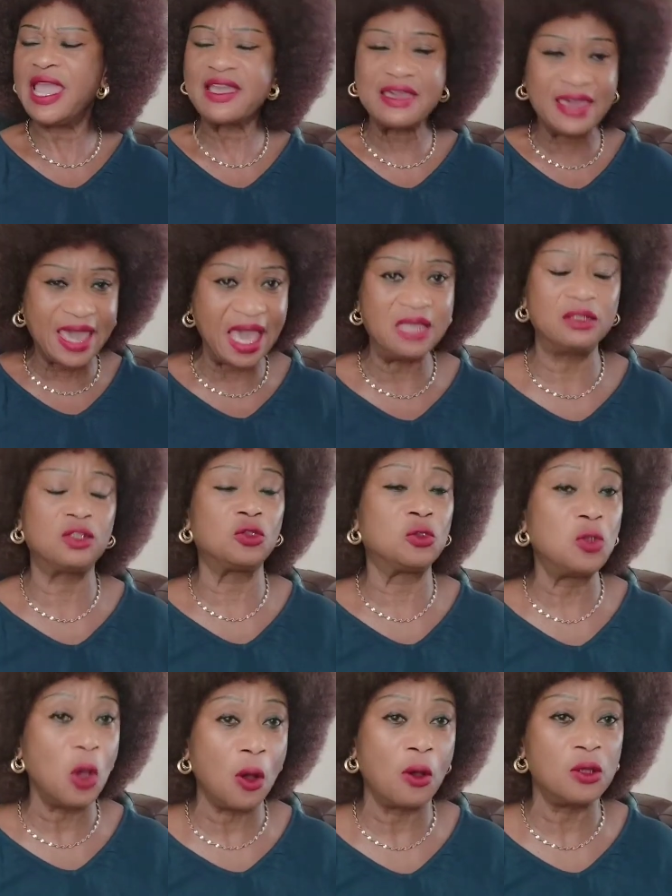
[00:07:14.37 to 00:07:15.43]
against
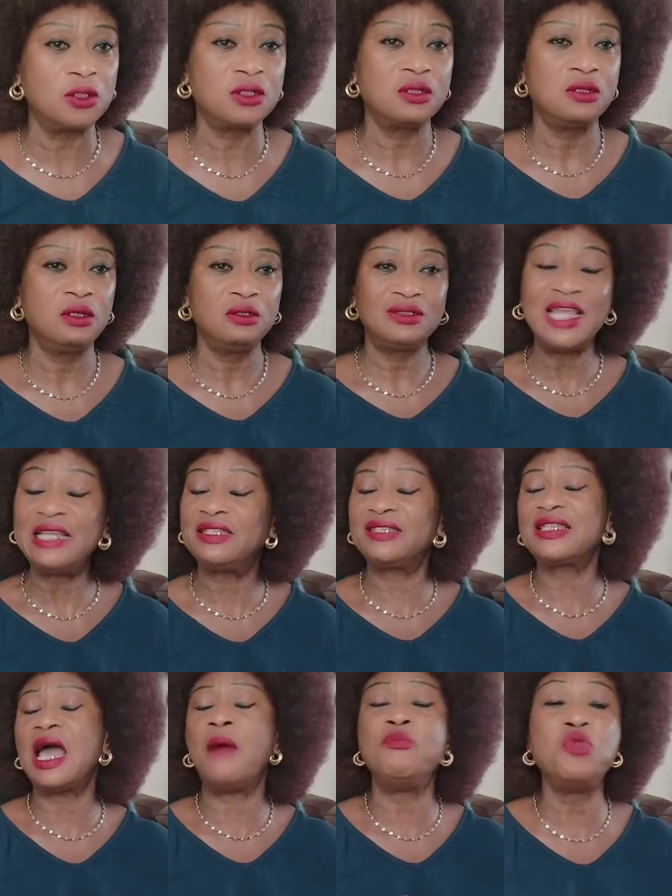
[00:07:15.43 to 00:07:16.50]
those. That
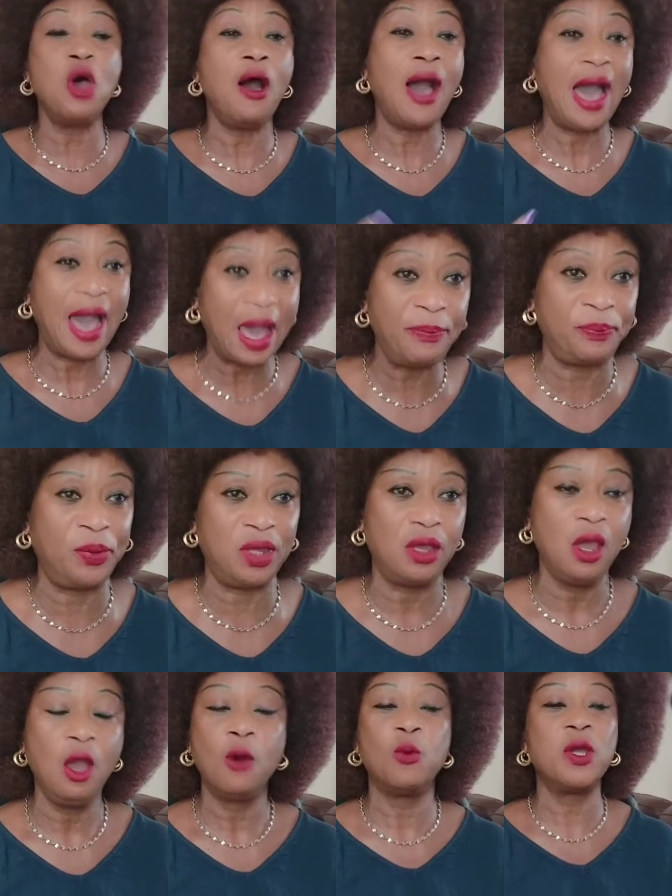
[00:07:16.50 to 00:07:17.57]
is, I'm not
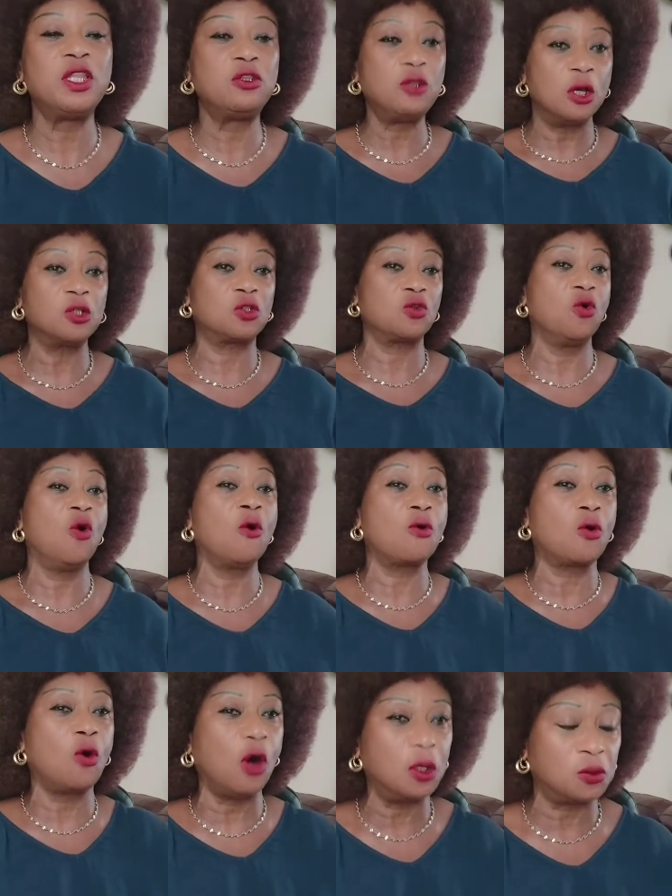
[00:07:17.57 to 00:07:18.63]
happy with those
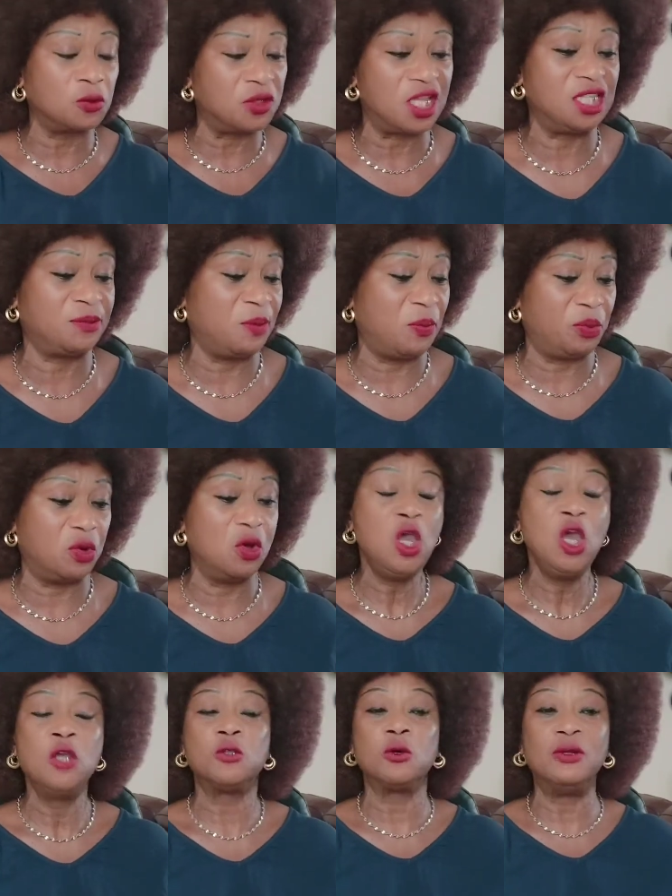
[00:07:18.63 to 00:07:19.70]
who go to these
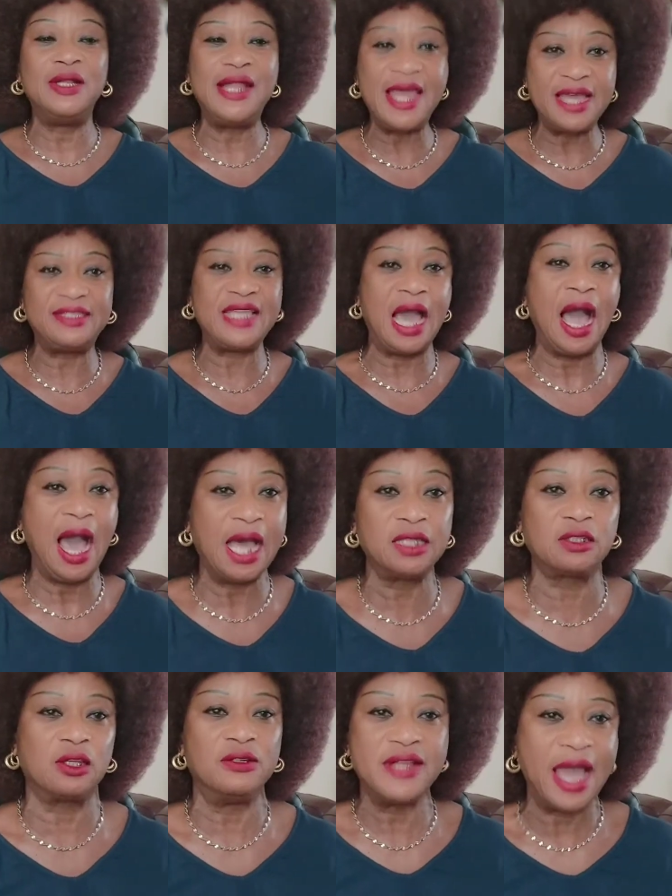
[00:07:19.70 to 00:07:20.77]
people to lay their
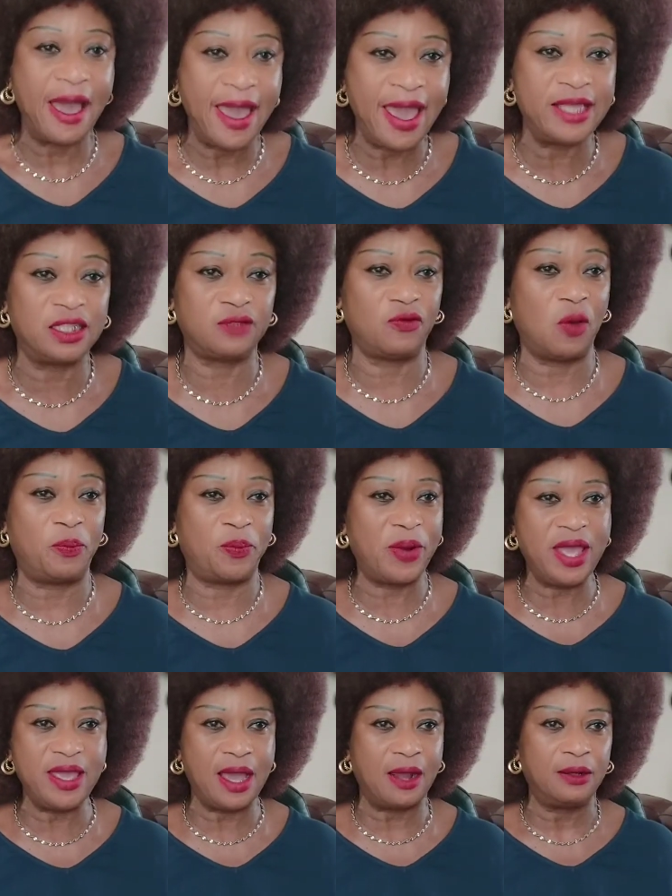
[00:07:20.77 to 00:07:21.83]
hands on their heads for
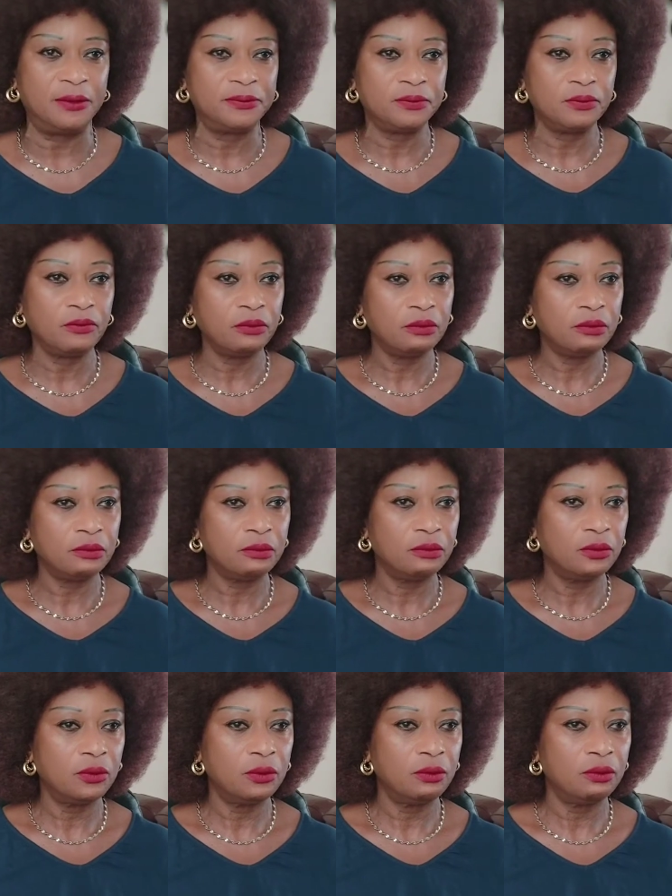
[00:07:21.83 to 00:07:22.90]
prayer.
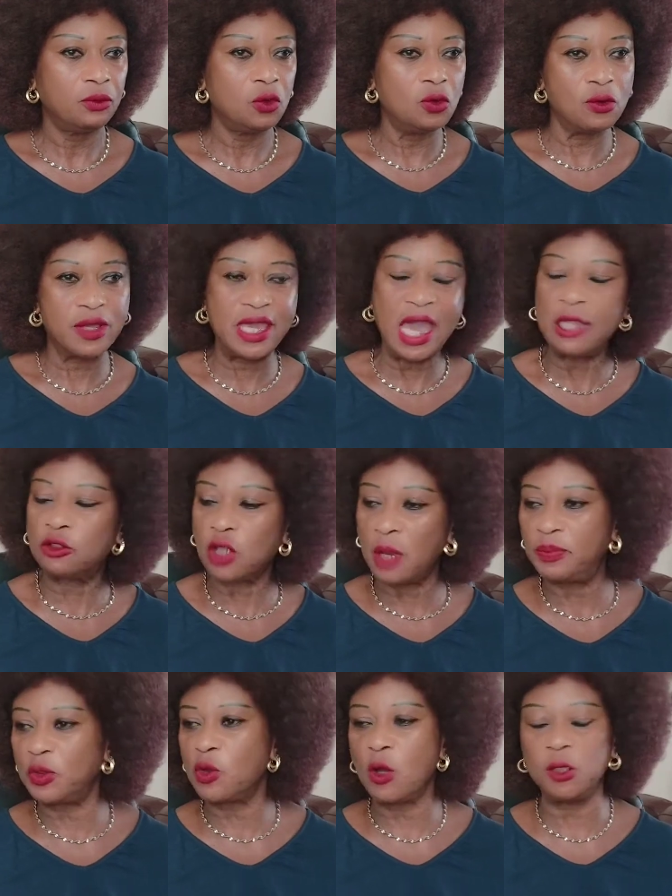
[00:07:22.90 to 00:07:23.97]
You get
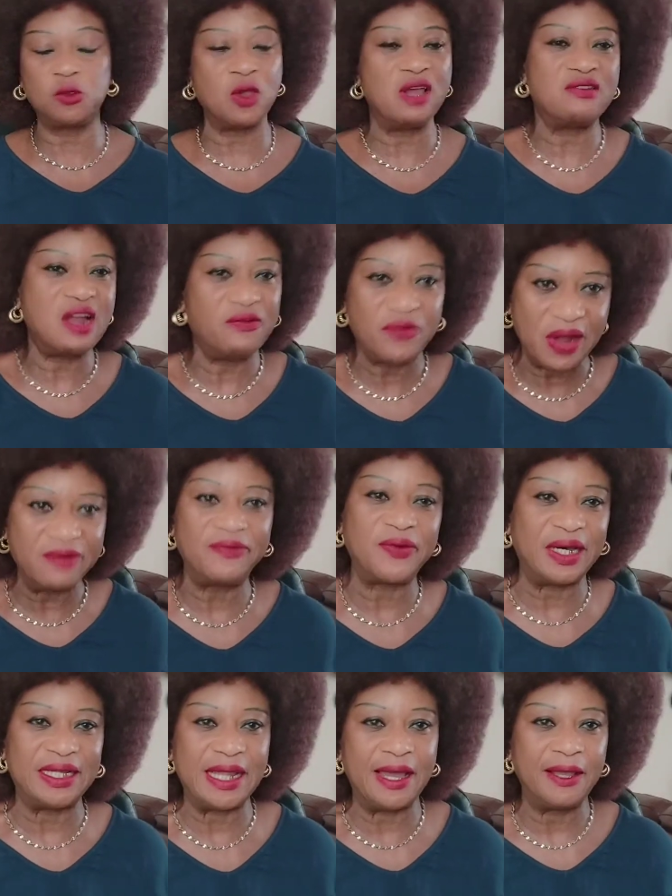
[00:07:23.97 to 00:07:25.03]
up, you go to a reverend
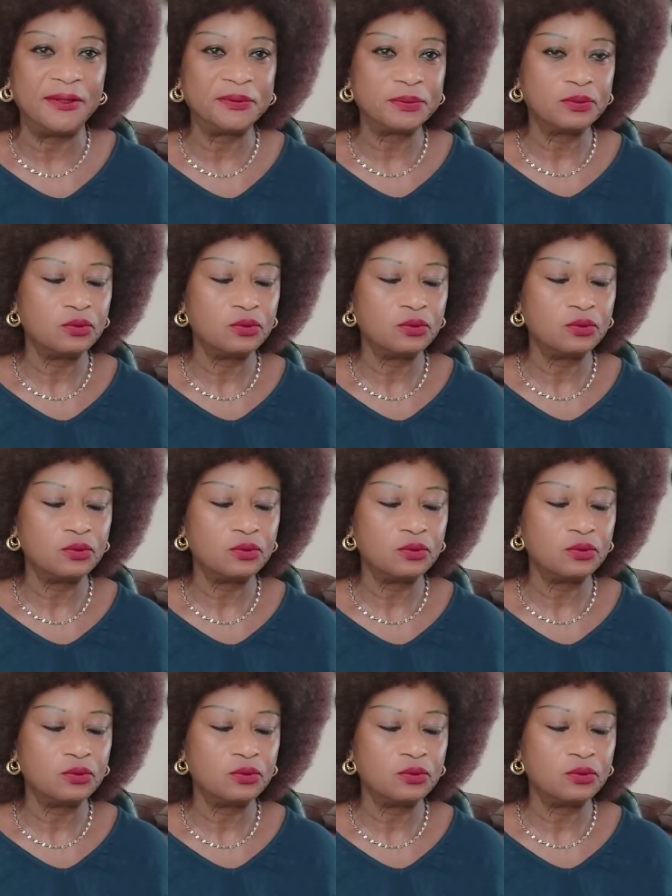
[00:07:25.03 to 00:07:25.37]
father.